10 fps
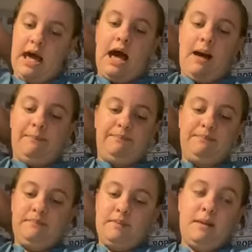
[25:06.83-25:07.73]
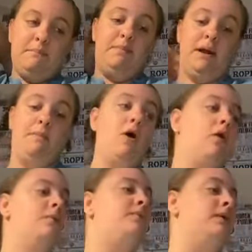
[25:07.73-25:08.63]
Um, but I'm
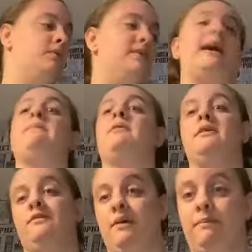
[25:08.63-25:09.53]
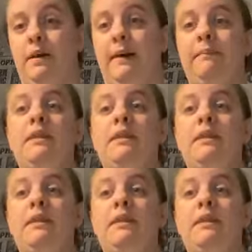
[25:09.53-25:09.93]
hoping with Empire the Vampire,